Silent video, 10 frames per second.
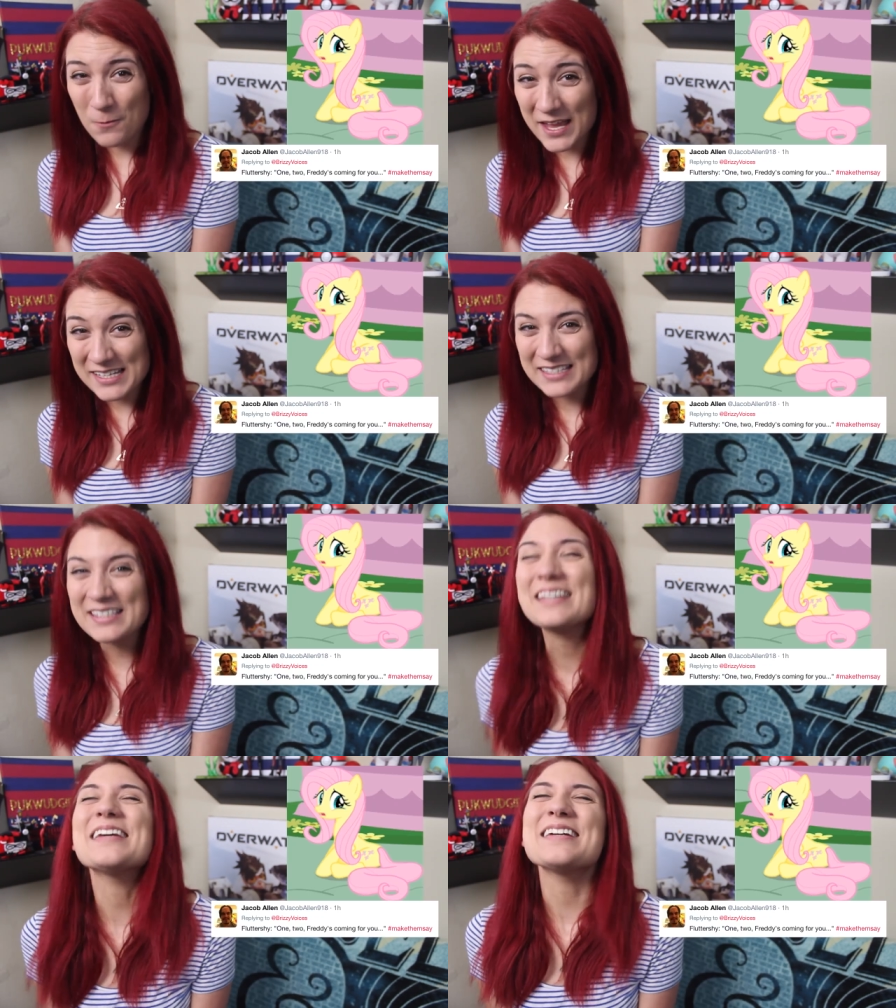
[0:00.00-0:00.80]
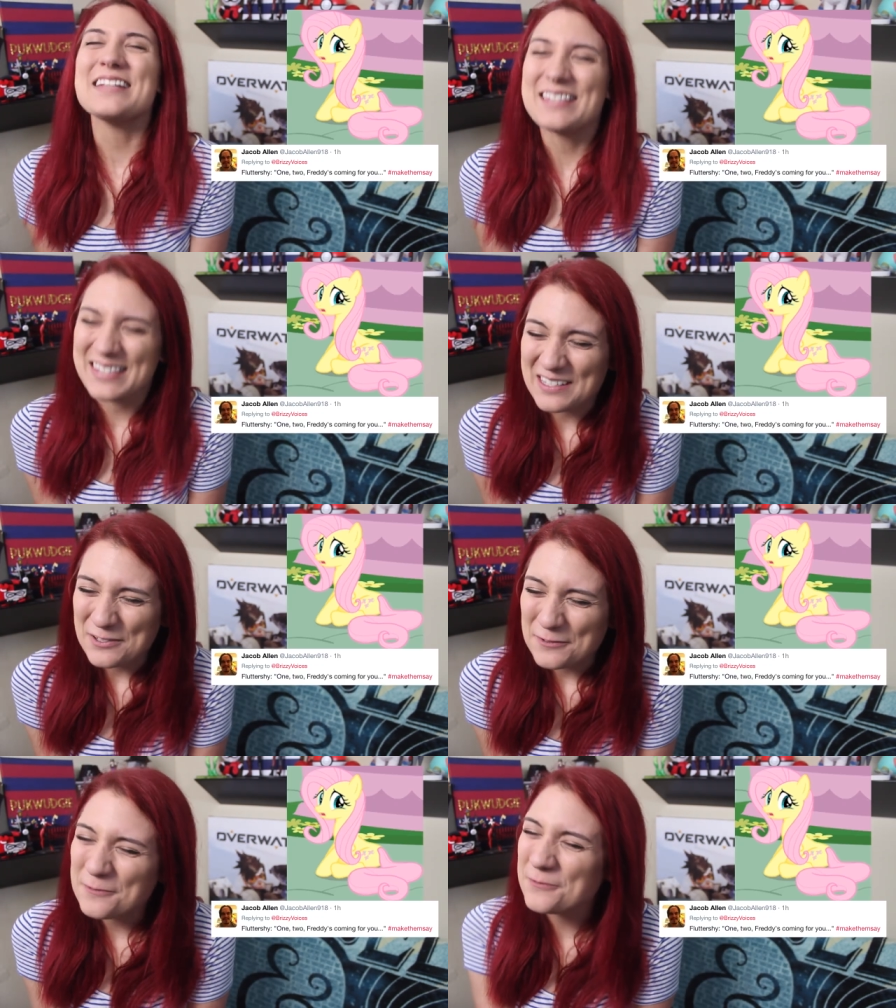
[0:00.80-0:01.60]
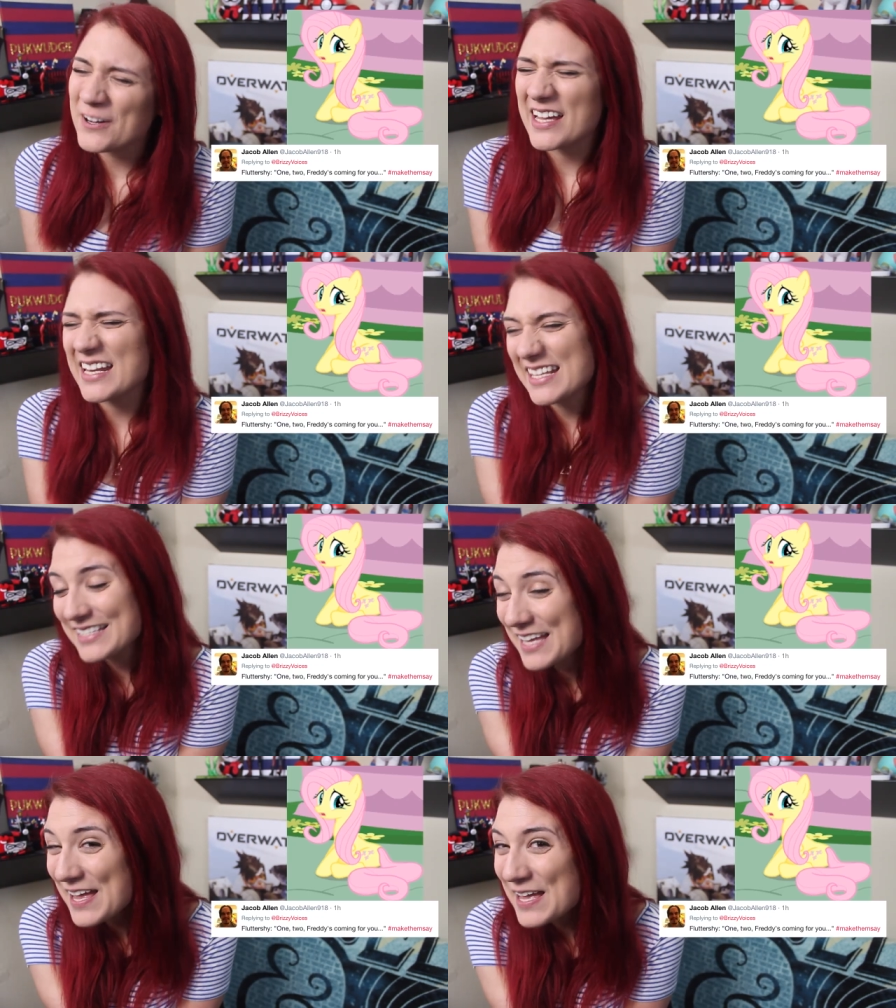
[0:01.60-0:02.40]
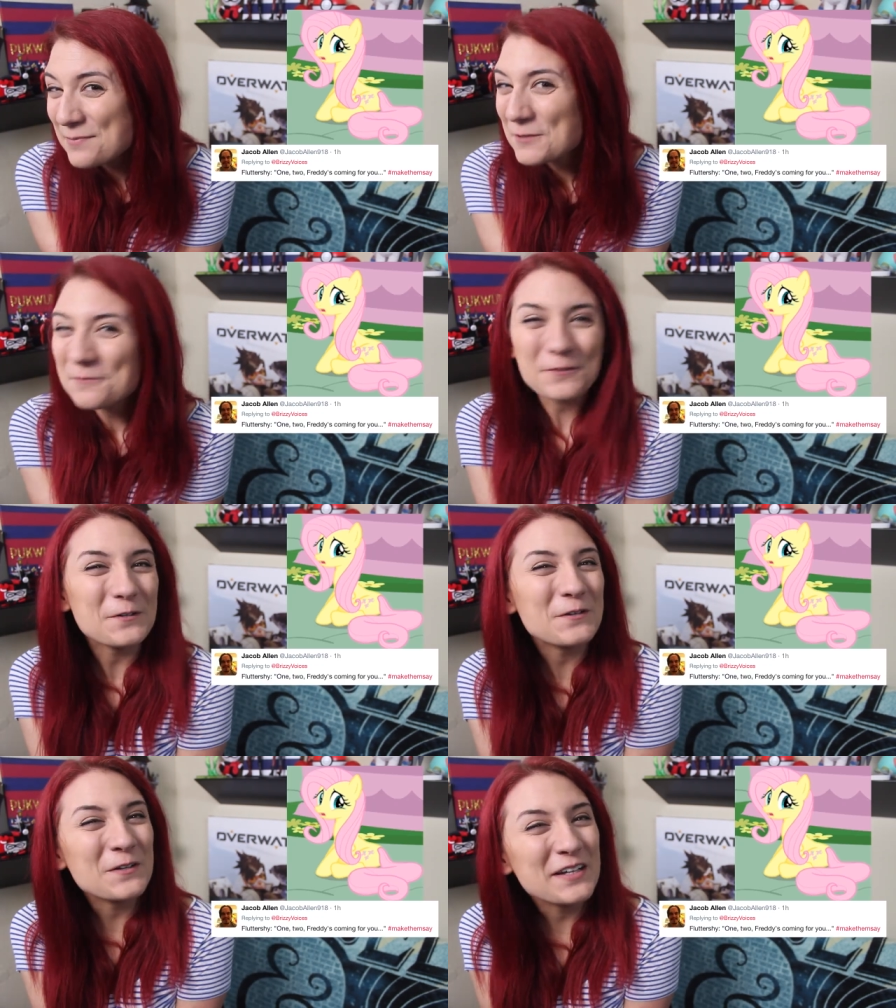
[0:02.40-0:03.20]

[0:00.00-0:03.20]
flame, baby! One, two, Freddy's coming for